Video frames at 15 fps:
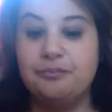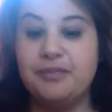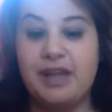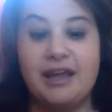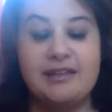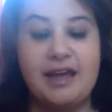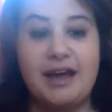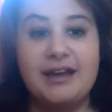
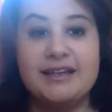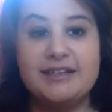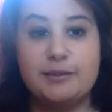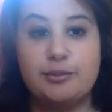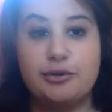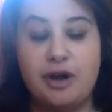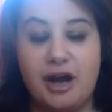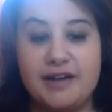And that is a
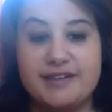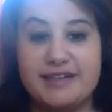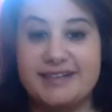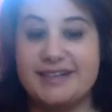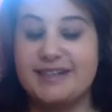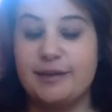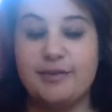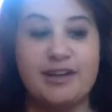process.
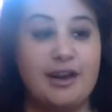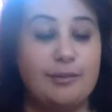That's something I've